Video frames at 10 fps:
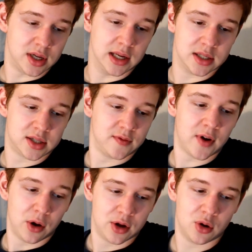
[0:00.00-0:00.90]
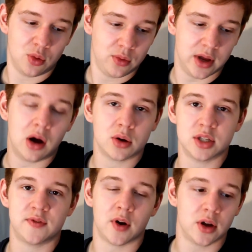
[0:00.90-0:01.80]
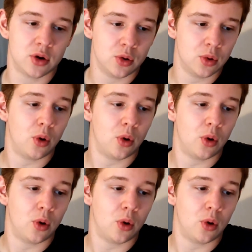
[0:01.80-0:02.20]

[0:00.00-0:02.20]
It's very cool. The art is very cool.